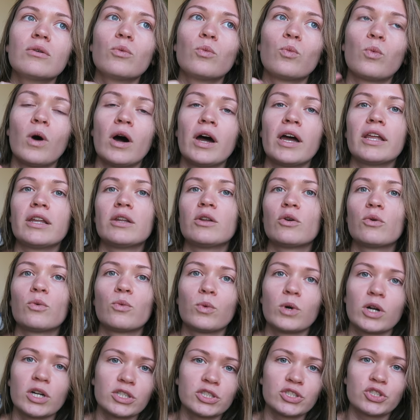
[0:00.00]
one
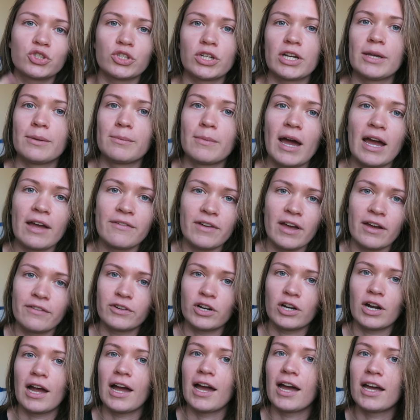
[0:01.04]
worst dream I've
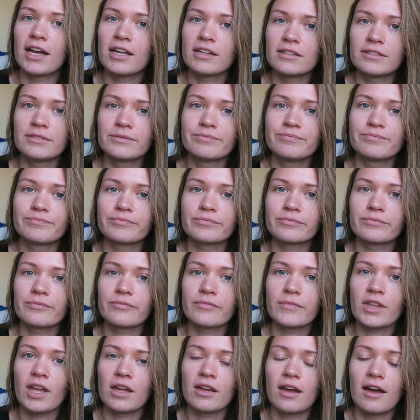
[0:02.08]
ever had.
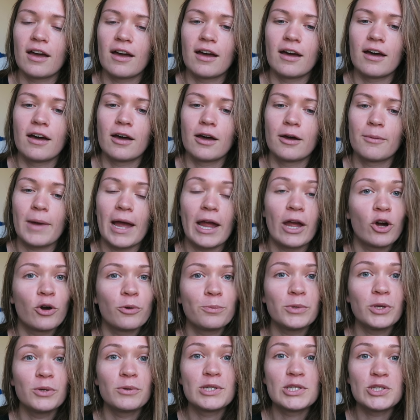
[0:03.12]
Um, I
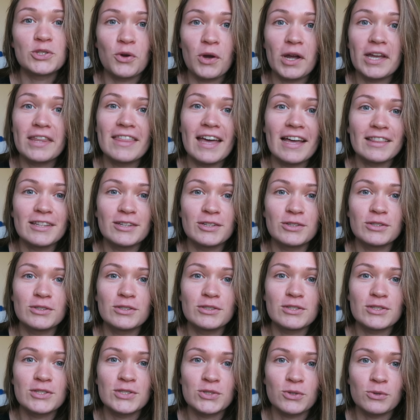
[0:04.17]
hope you enjoyed that
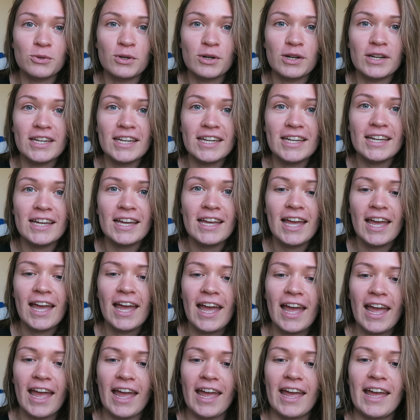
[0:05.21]
little story
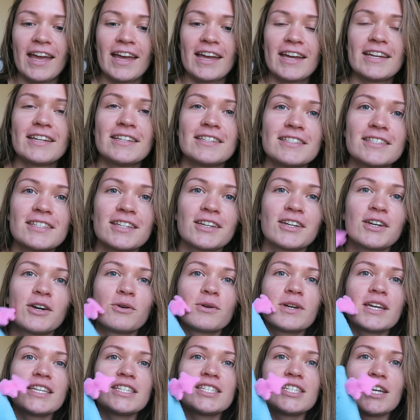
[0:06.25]
and
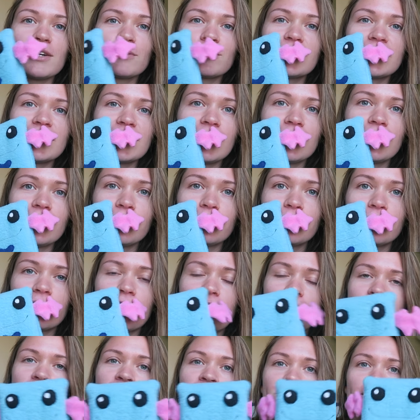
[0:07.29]
go get yourself
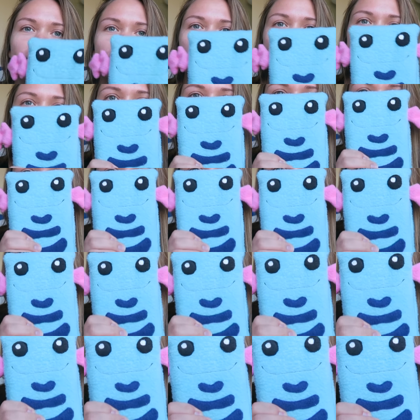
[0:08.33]
a
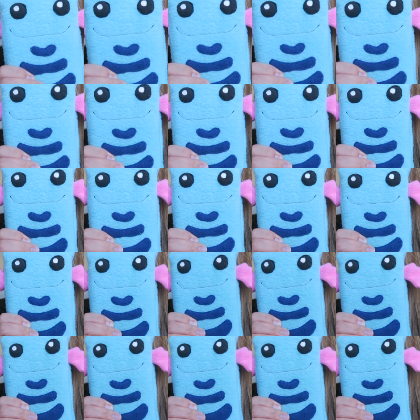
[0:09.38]
fuzzy uh,